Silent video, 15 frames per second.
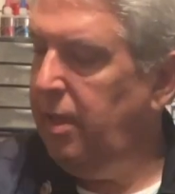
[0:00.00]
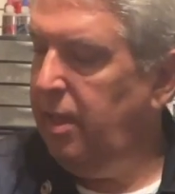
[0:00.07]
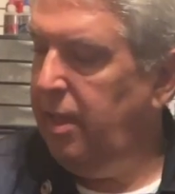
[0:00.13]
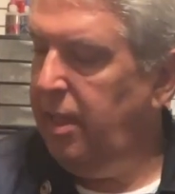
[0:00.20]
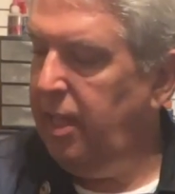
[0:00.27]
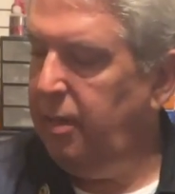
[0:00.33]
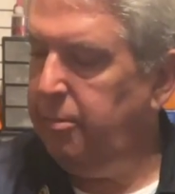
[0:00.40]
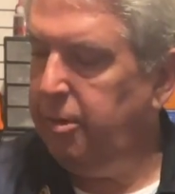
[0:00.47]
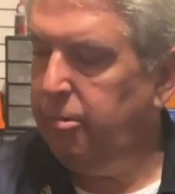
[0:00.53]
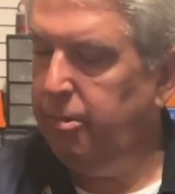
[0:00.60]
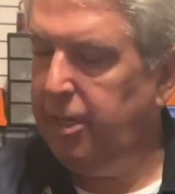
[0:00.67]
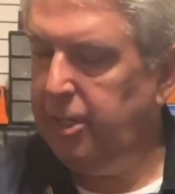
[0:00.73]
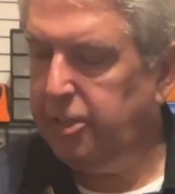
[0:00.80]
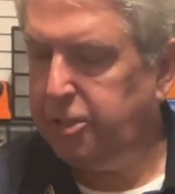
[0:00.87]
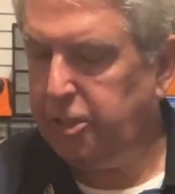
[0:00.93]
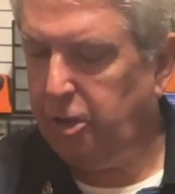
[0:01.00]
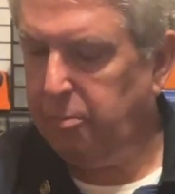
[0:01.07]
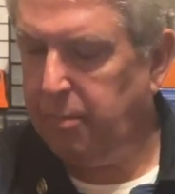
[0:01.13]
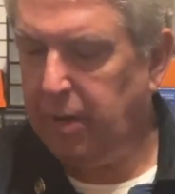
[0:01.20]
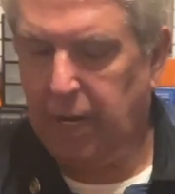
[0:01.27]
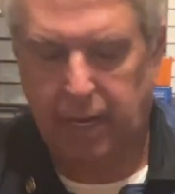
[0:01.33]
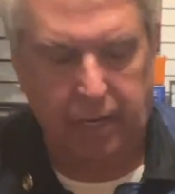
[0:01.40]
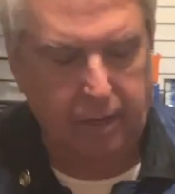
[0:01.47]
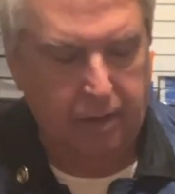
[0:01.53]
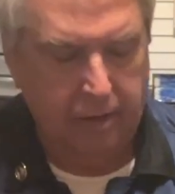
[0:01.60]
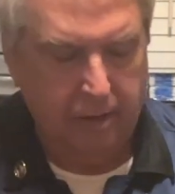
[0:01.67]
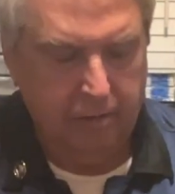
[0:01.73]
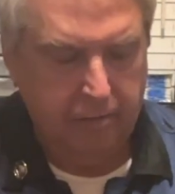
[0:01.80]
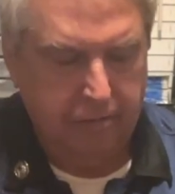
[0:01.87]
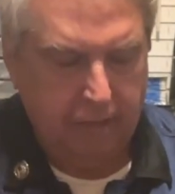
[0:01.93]
And I'm going to reinsert my
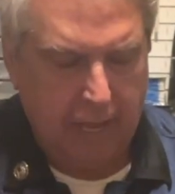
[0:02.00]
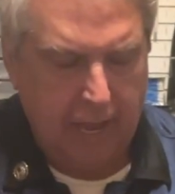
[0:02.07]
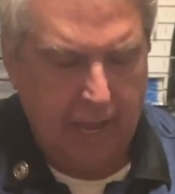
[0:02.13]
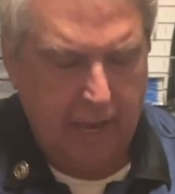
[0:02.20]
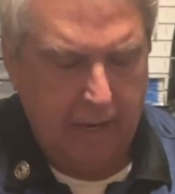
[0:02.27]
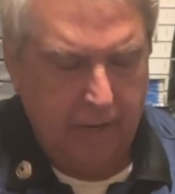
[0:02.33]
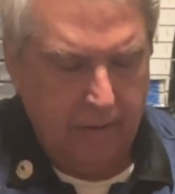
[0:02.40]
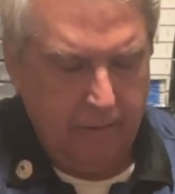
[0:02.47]
flag.